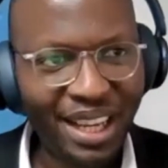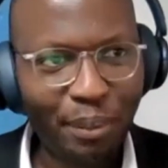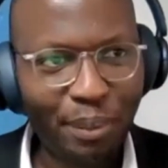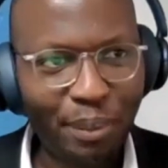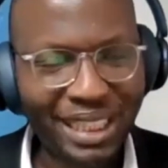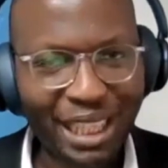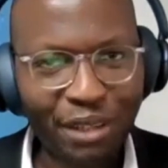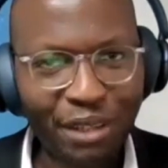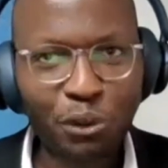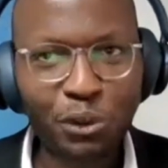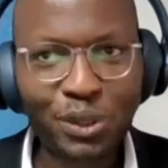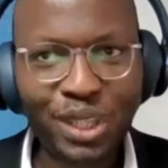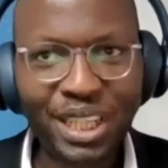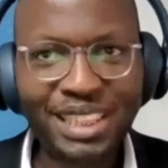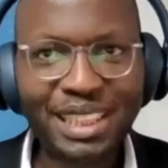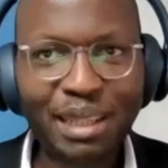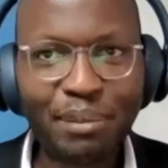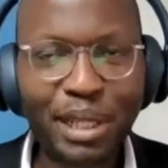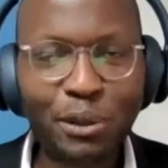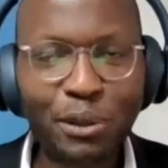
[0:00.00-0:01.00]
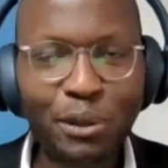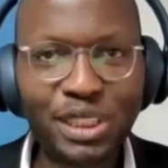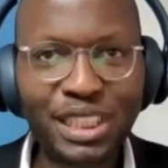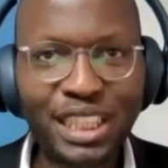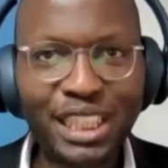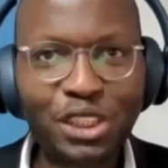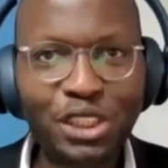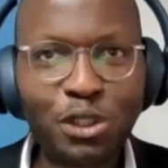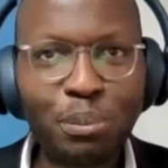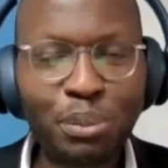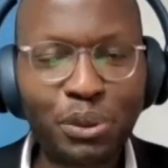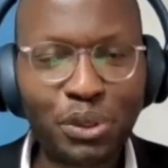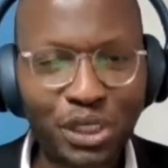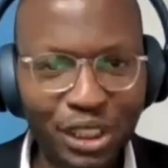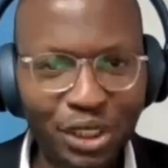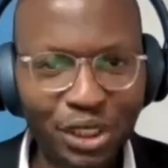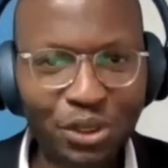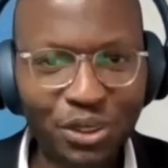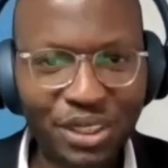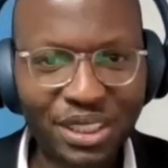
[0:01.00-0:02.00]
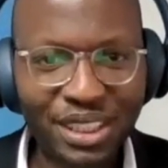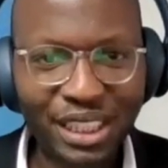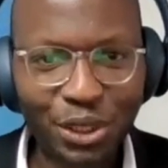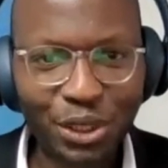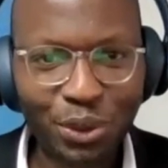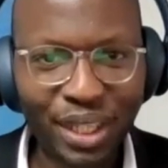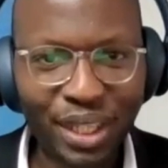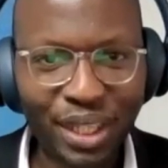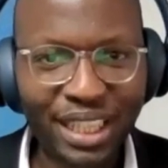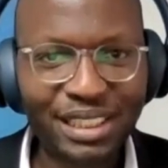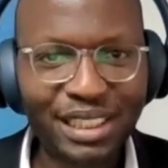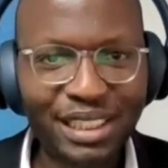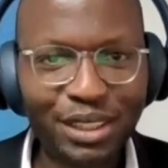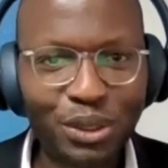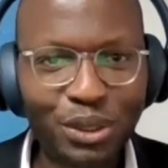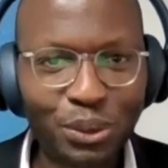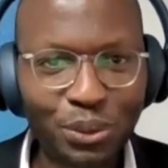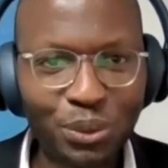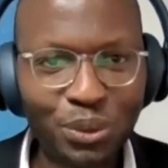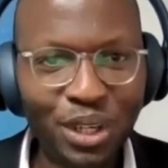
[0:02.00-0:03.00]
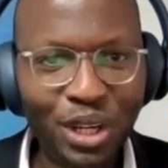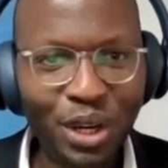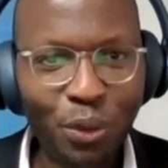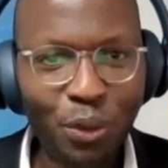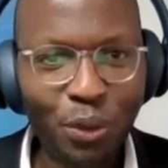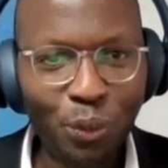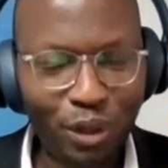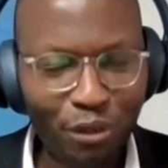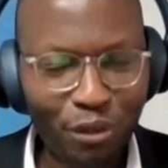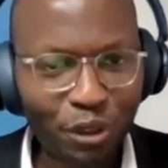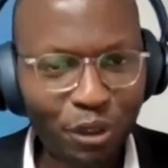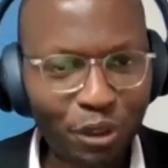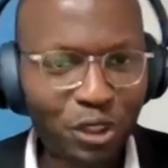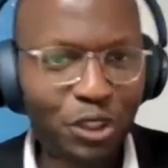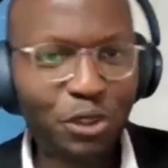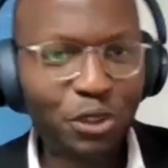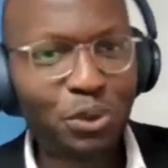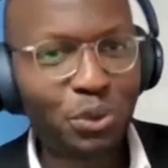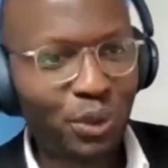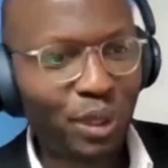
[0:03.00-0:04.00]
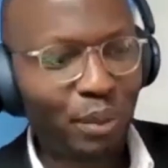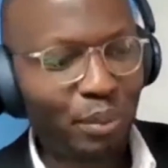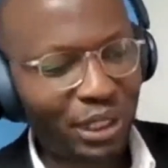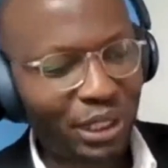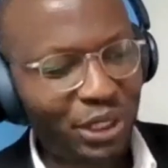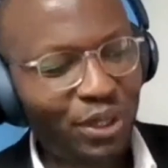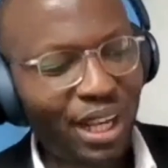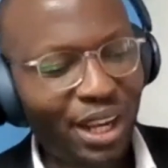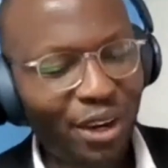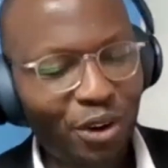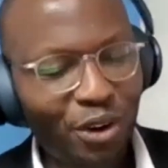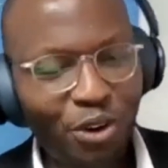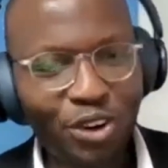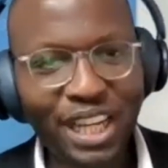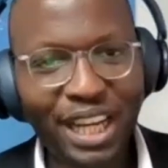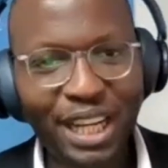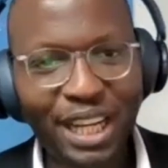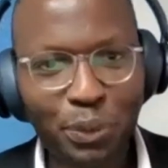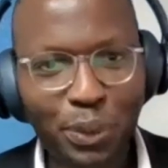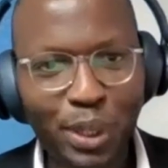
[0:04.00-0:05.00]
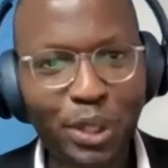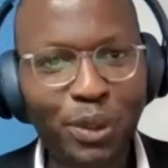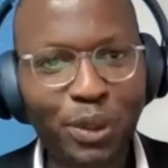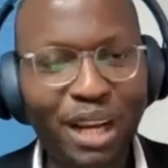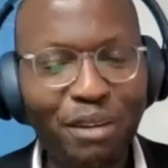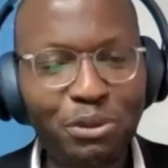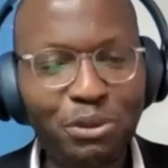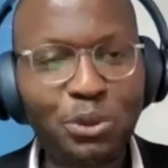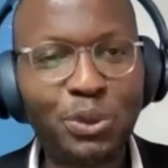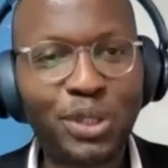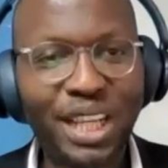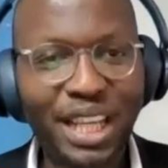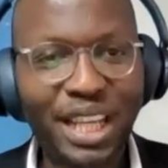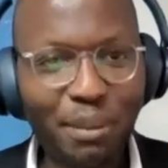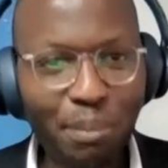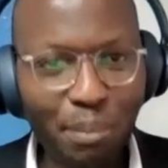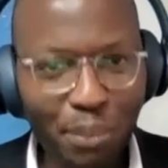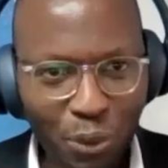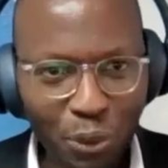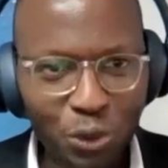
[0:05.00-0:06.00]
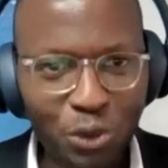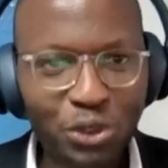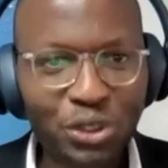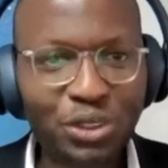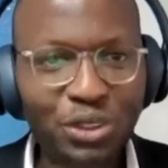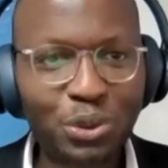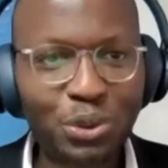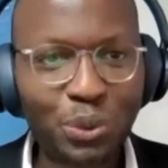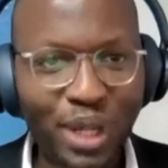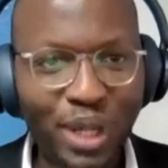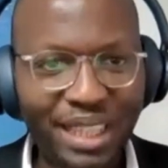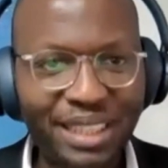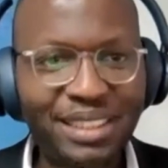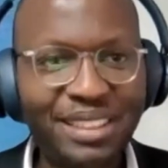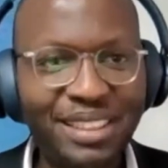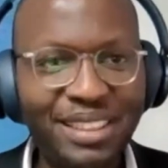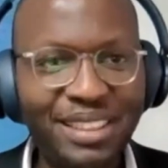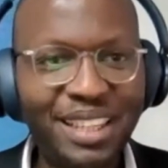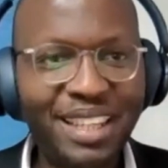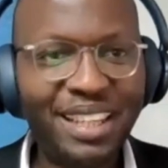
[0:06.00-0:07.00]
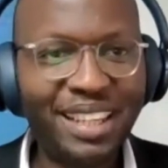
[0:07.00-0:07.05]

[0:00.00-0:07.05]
Uh, but unfortunately, some negotiation positions that you'll get into will force you to a particular corner and where you'll have to really push to get